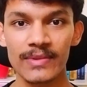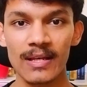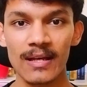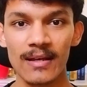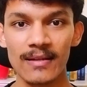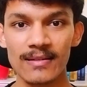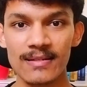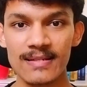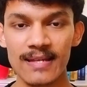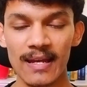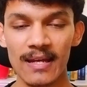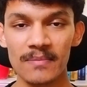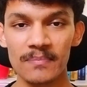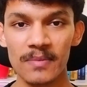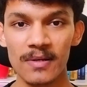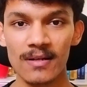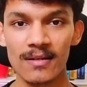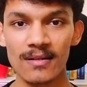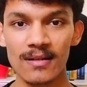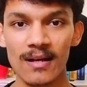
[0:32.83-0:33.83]
In the second
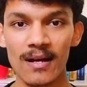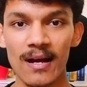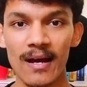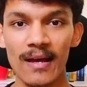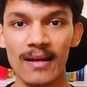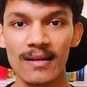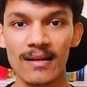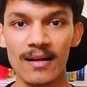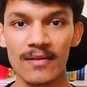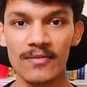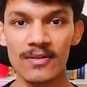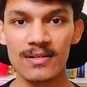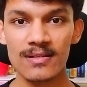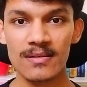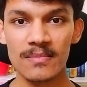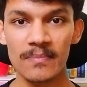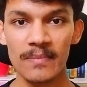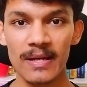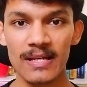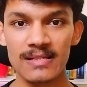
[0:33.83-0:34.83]
part, I'll cover
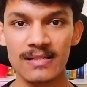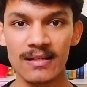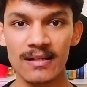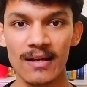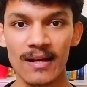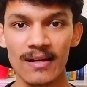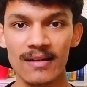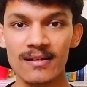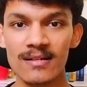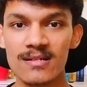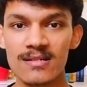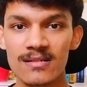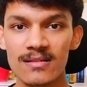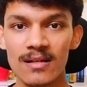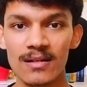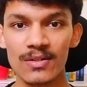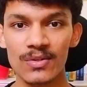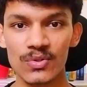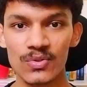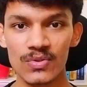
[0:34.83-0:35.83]
some basic guidelines that
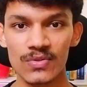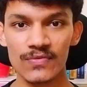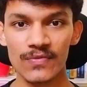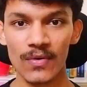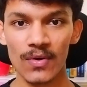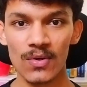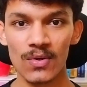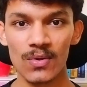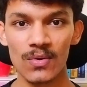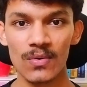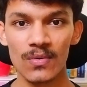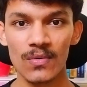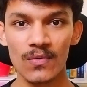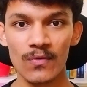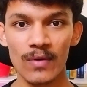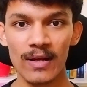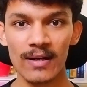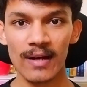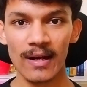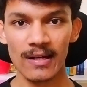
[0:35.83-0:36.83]
you should follow
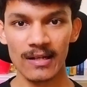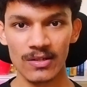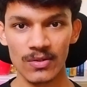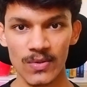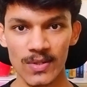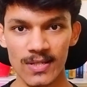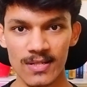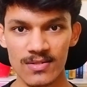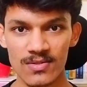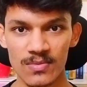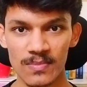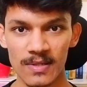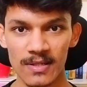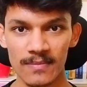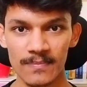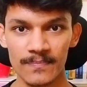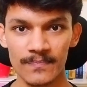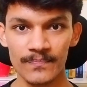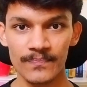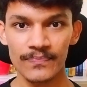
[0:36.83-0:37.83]
while writing your resume.
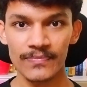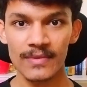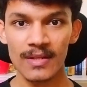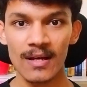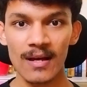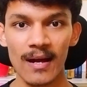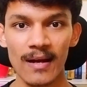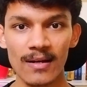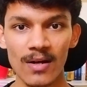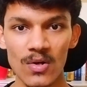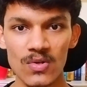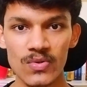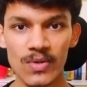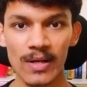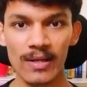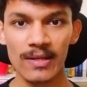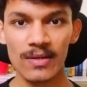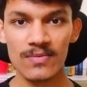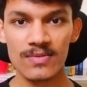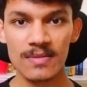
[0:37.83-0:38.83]
And also I'll
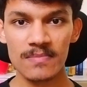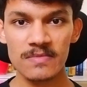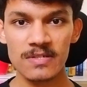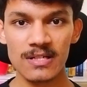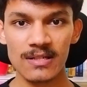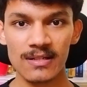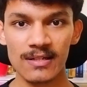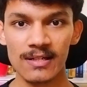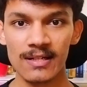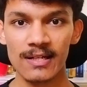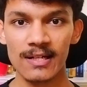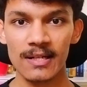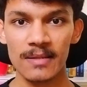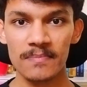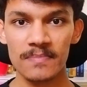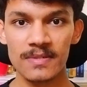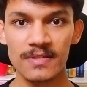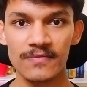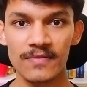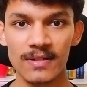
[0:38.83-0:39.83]
give some generic
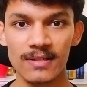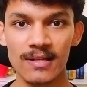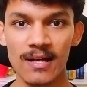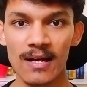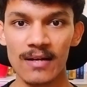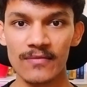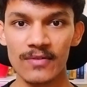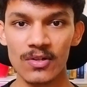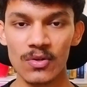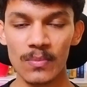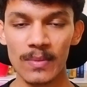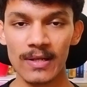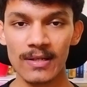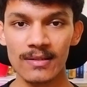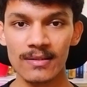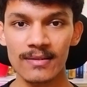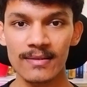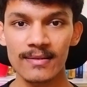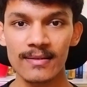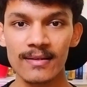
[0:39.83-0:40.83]
tips for the hardware domain.
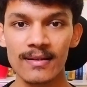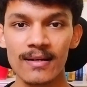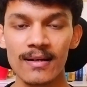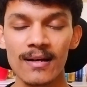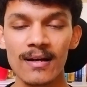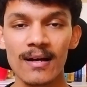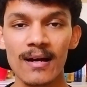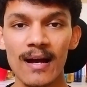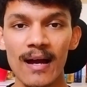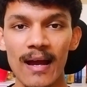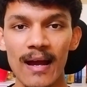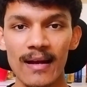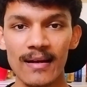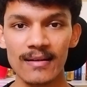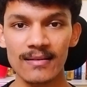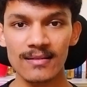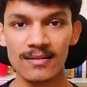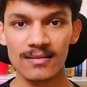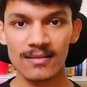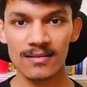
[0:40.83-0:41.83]
And
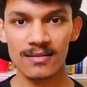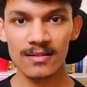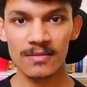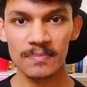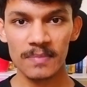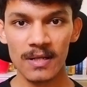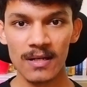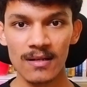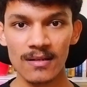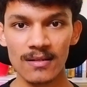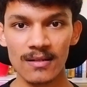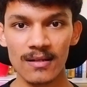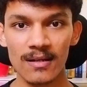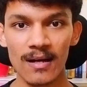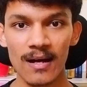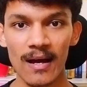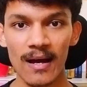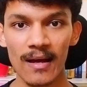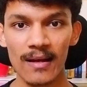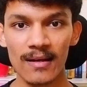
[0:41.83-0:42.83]
in the third part,
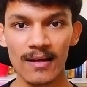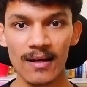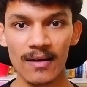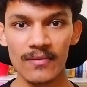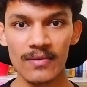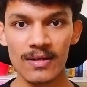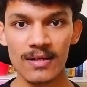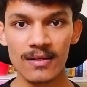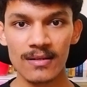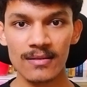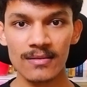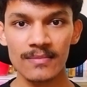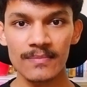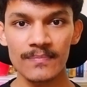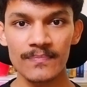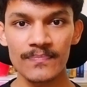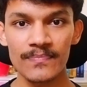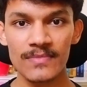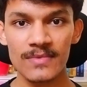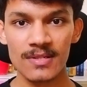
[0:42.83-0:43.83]
I'll cover
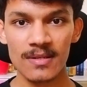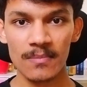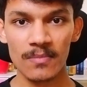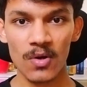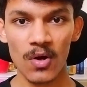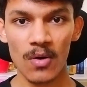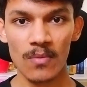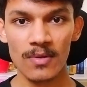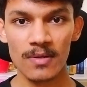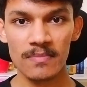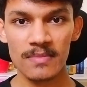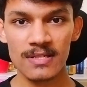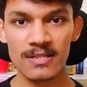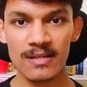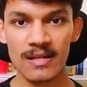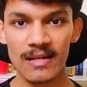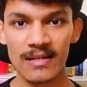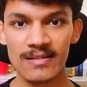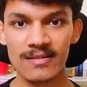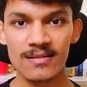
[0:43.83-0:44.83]
some common
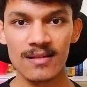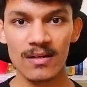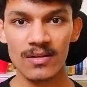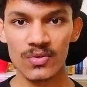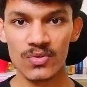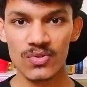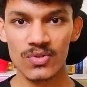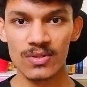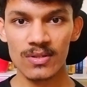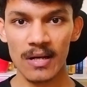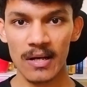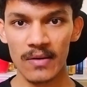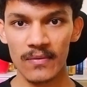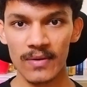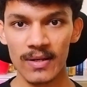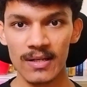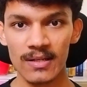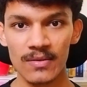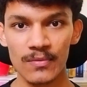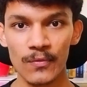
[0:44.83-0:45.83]
mistakes that you should
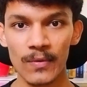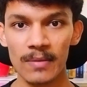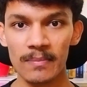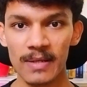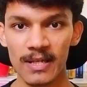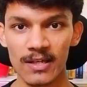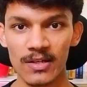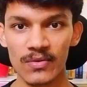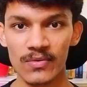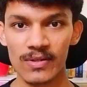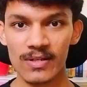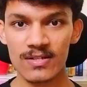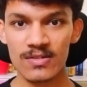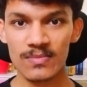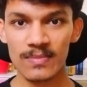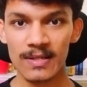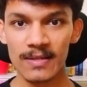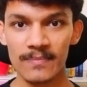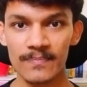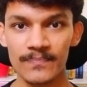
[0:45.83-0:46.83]
avoid while making your
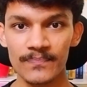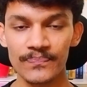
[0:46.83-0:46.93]
resume.